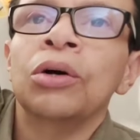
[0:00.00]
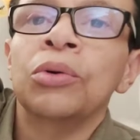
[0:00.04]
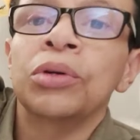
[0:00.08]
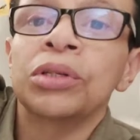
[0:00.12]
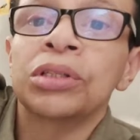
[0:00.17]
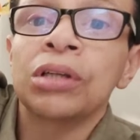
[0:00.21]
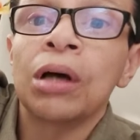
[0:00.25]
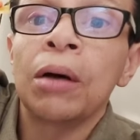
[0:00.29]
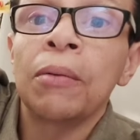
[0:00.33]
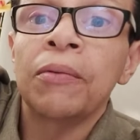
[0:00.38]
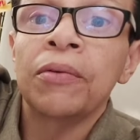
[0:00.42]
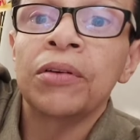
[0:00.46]
We
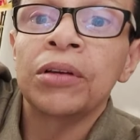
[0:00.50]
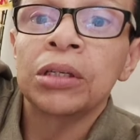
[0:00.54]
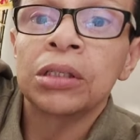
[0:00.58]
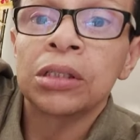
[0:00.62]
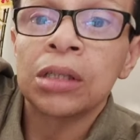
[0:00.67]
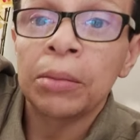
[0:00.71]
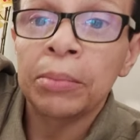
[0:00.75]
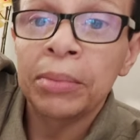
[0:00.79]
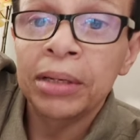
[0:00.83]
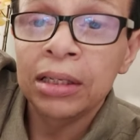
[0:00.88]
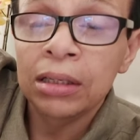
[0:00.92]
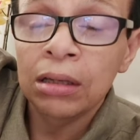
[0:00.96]

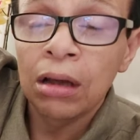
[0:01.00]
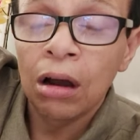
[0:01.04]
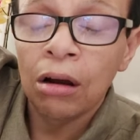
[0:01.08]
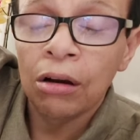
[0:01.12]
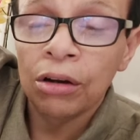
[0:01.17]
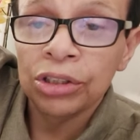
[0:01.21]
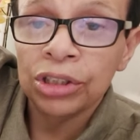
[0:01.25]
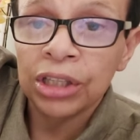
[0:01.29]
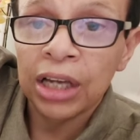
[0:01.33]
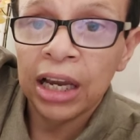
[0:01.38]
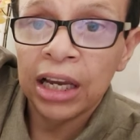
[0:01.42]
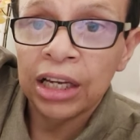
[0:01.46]
summon
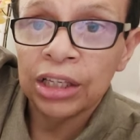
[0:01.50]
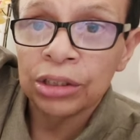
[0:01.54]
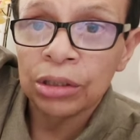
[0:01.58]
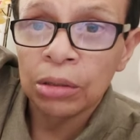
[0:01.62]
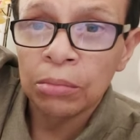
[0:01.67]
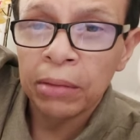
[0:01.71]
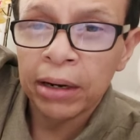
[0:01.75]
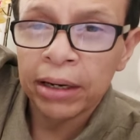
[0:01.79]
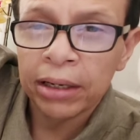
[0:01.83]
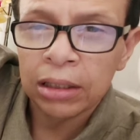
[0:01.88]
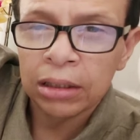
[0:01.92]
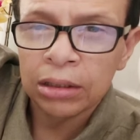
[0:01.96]

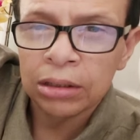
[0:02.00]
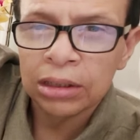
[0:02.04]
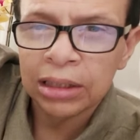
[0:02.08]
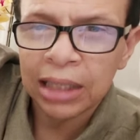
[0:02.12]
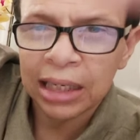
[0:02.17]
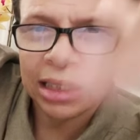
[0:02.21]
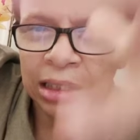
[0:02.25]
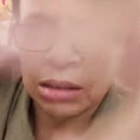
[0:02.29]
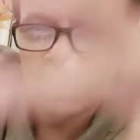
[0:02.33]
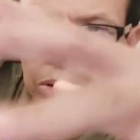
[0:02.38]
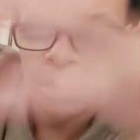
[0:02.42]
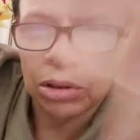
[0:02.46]
Archangel Michael's
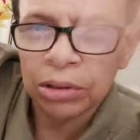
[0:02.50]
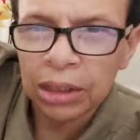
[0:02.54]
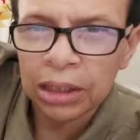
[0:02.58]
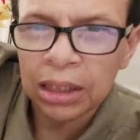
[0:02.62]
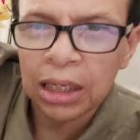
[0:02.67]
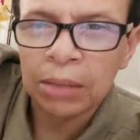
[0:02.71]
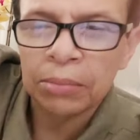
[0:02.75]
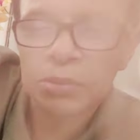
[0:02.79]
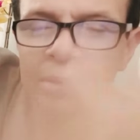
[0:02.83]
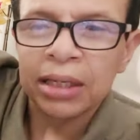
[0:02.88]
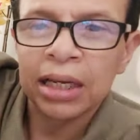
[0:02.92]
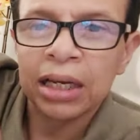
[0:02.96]
lightning bolt to
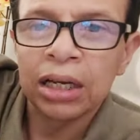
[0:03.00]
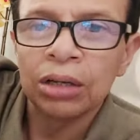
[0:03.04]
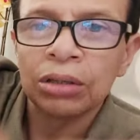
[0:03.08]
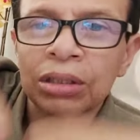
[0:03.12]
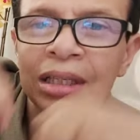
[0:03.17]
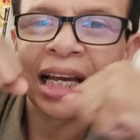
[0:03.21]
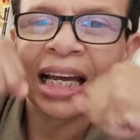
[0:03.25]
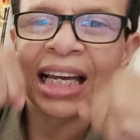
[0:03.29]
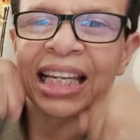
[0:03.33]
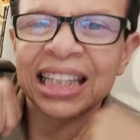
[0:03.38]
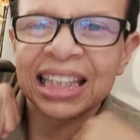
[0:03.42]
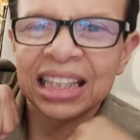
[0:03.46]
come
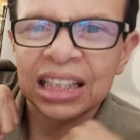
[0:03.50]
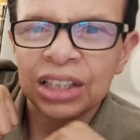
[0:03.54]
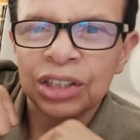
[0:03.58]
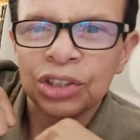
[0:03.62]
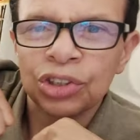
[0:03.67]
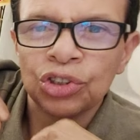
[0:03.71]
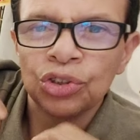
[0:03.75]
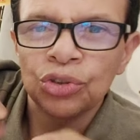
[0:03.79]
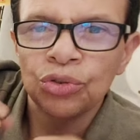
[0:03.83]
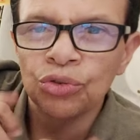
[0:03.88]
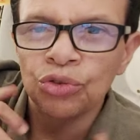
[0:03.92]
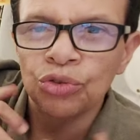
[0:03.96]
down and
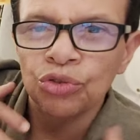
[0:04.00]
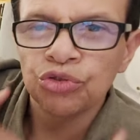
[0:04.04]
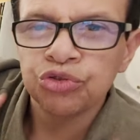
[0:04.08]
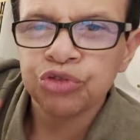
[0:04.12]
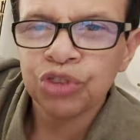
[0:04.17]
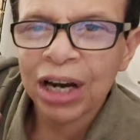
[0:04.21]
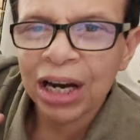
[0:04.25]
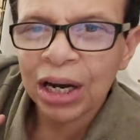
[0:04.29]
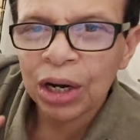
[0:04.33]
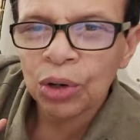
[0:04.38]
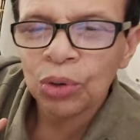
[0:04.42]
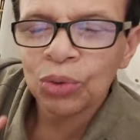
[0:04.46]
to
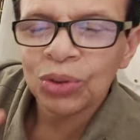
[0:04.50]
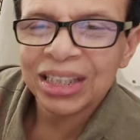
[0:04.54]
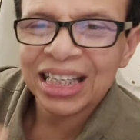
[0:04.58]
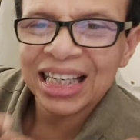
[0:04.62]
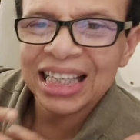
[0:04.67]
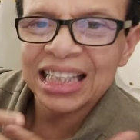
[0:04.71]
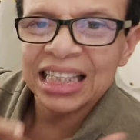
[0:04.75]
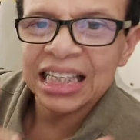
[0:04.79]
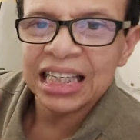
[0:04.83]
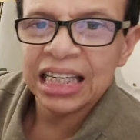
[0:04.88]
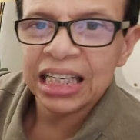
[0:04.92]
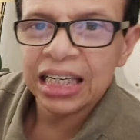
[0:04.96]
ground
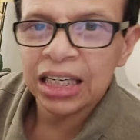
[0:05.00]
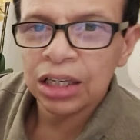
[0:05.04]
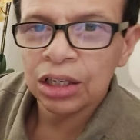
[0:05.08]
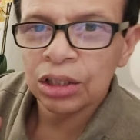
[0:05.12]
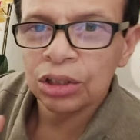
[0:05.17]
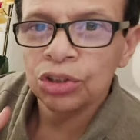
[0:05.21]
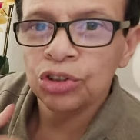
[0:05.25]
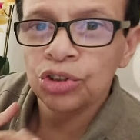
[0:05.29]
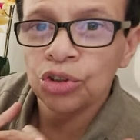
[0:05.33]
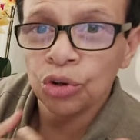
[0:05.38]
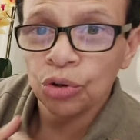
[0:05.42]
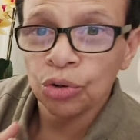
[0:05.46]
and
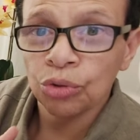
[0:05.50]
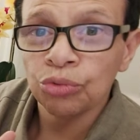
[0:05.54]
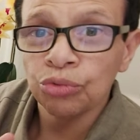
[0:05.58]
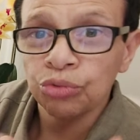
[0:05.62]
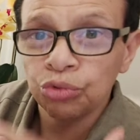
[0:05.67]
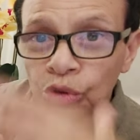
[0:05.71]
heal your